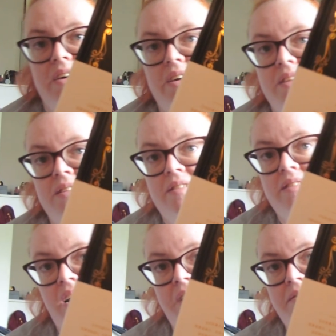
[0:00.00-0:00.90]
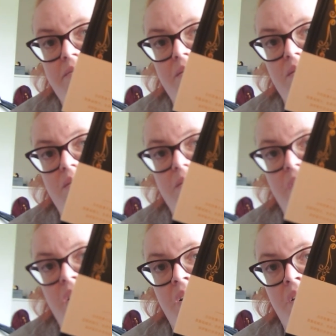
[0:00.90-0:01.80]
It does have
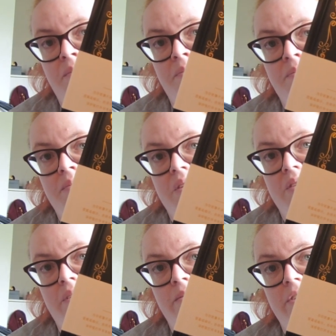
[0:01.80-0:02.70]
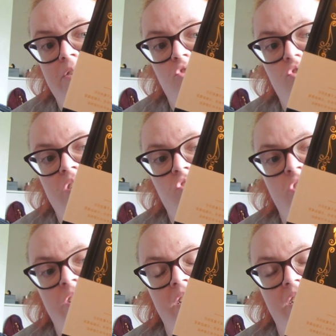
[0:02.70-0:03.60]
some of it in
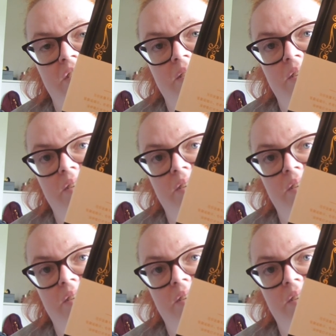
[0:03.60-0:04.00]
Chinese